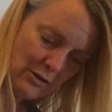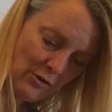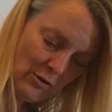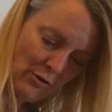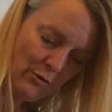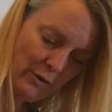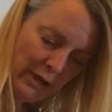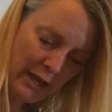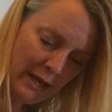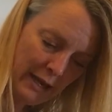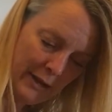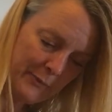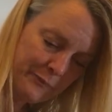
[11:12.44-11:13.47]

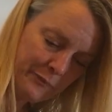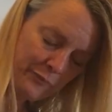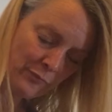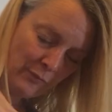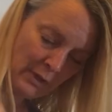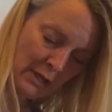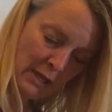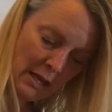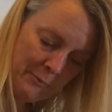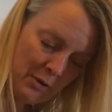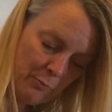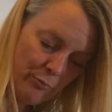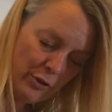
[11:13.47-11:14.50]
Okay, I'm
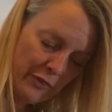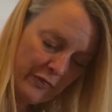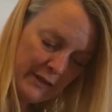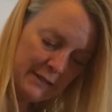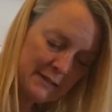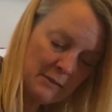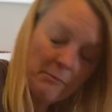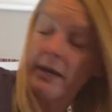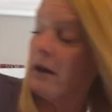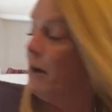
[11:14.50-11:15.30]
gonna put this in my